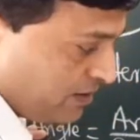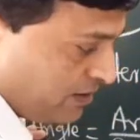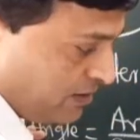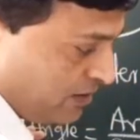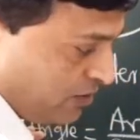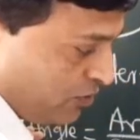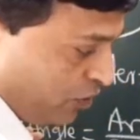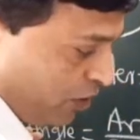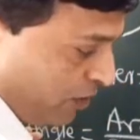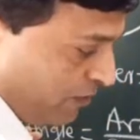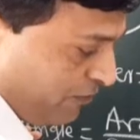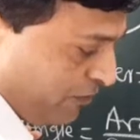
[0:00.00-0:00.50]

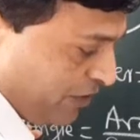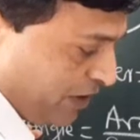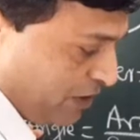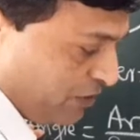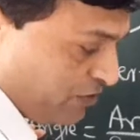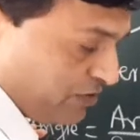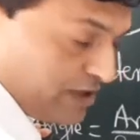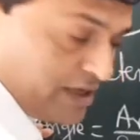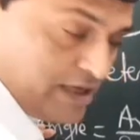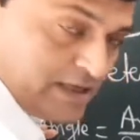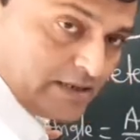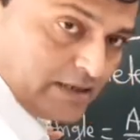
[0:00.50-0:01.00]
top
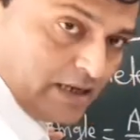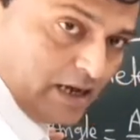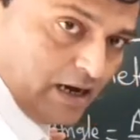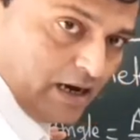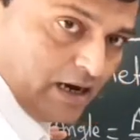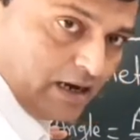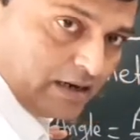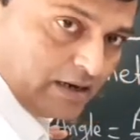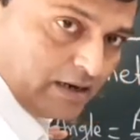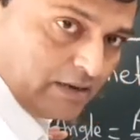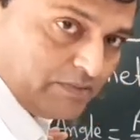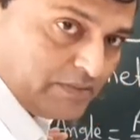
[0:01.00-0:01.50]
value is
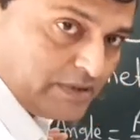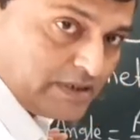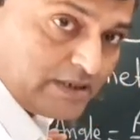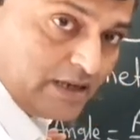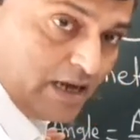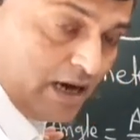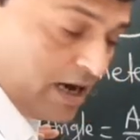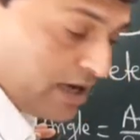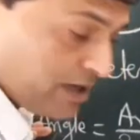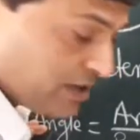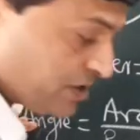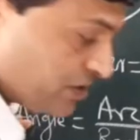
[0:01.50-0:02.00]
r, means
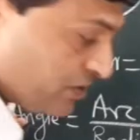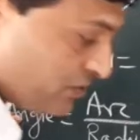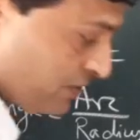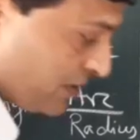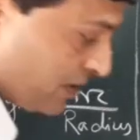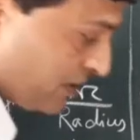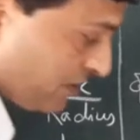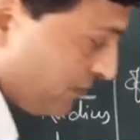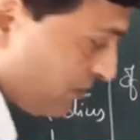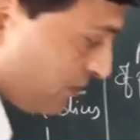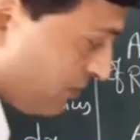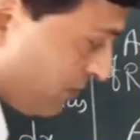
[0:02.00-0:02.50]
r square,
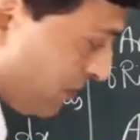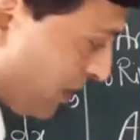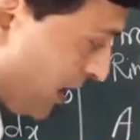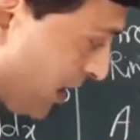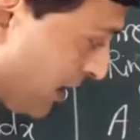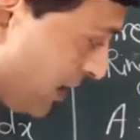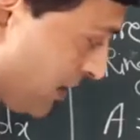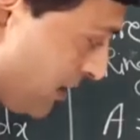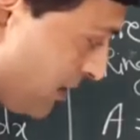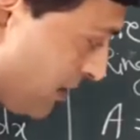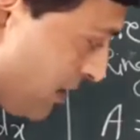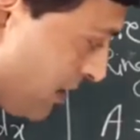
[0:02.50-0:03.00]

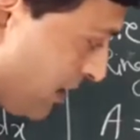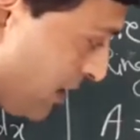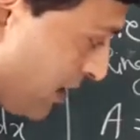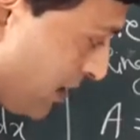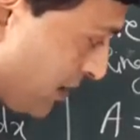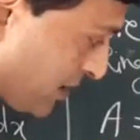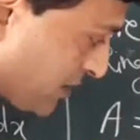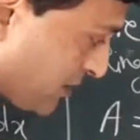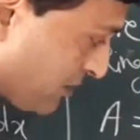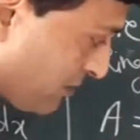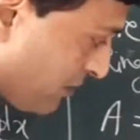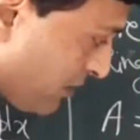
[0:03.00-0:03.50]
pi
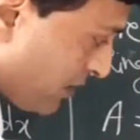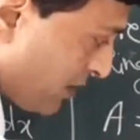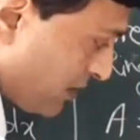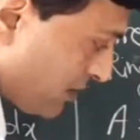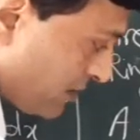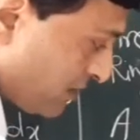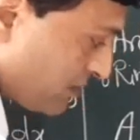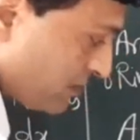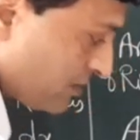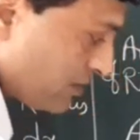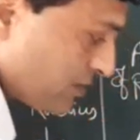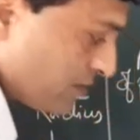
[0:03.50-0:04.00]
r square.
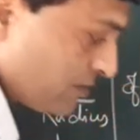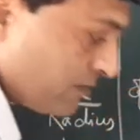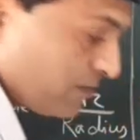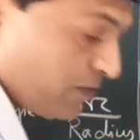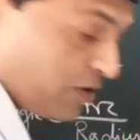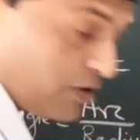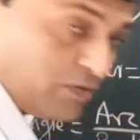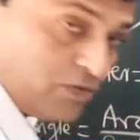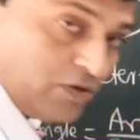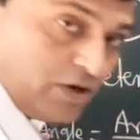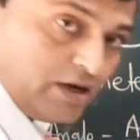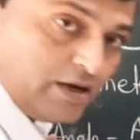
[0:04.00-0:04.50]

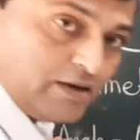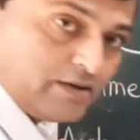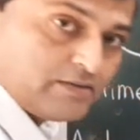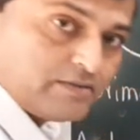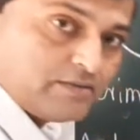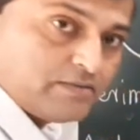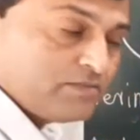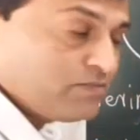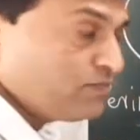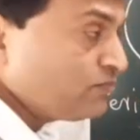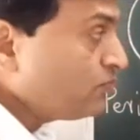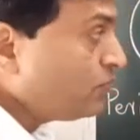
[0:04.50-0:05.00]

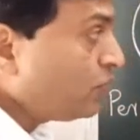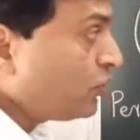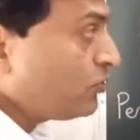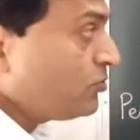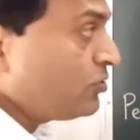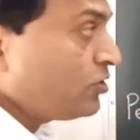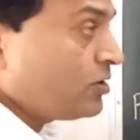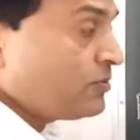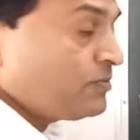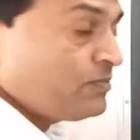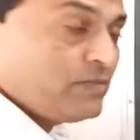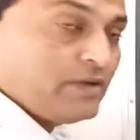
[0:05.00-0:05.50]

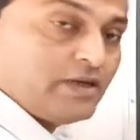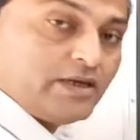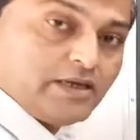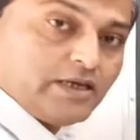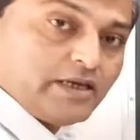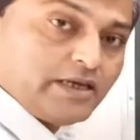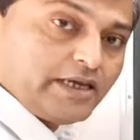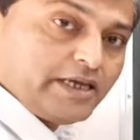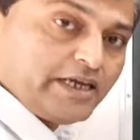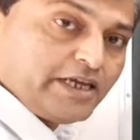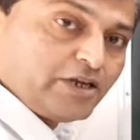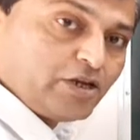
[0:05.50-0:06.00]
Formula
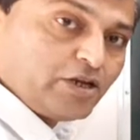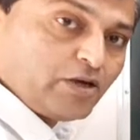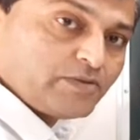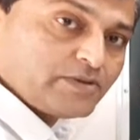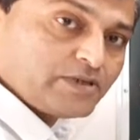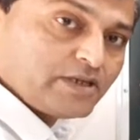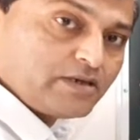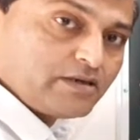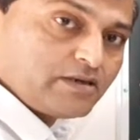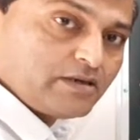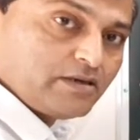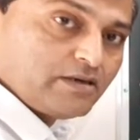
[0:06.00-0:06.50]
area of
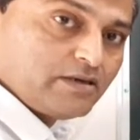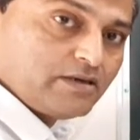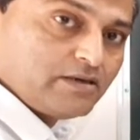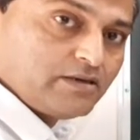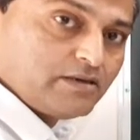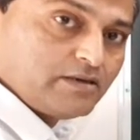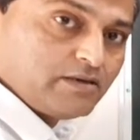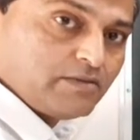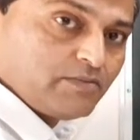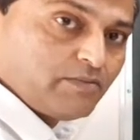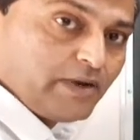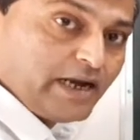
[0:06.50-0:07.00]
circle
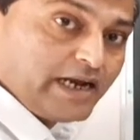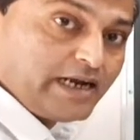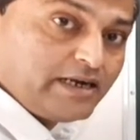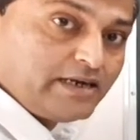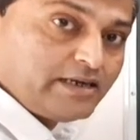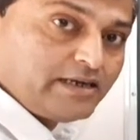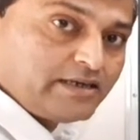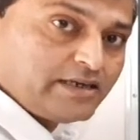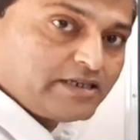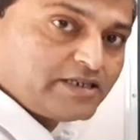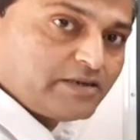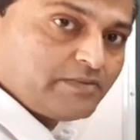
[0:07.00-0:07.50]
by
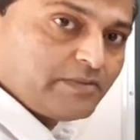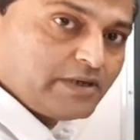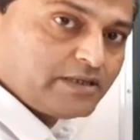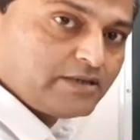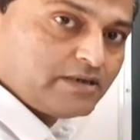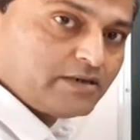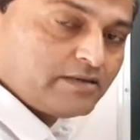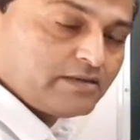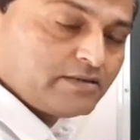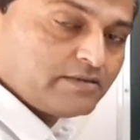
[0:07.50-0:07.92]
integration method.